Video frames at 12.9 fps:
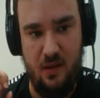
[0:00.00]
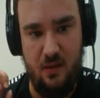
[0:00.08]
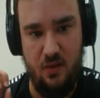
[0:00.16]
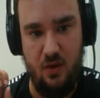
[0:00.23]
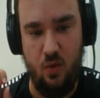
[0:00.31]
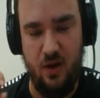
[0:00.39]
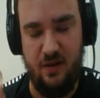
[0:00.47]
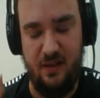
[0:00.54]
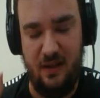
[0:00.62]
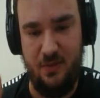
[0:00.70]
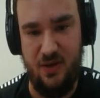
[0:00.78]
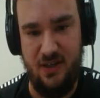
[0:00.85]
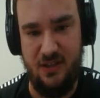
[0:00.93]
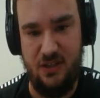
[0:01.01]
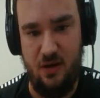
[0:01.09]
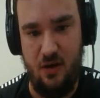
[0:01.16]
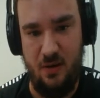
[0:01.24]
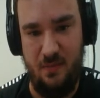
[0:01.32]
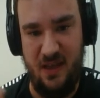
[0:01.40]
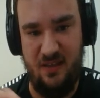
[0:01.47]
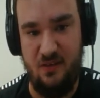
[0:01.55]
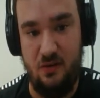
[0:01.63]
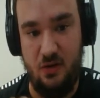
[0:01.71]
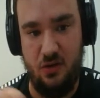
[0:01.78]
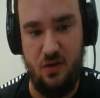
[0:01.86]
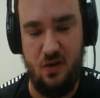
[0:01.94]
the Quirk Liberation Army is
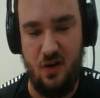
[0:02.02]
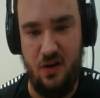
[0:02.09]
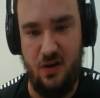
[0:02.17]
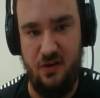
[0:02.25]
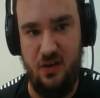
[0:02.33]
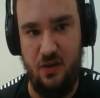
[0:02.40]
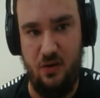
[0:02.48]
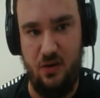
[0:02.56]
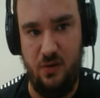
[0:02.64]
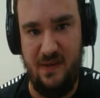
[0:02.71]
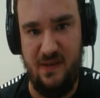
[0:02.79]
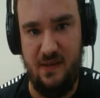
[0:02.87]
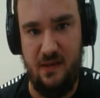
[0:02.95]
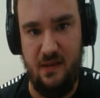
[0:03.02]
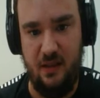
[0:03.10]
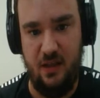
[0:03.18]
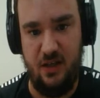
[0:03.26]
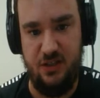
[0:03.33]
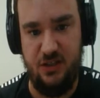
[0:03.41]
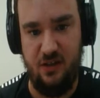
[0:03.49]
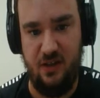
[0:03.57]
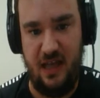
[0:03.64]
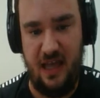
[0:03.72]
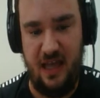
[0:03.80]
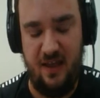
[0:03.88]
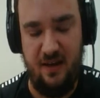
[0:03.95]
just starting to go to its logical
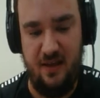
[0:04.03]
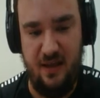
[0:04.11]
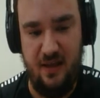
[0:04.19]
end.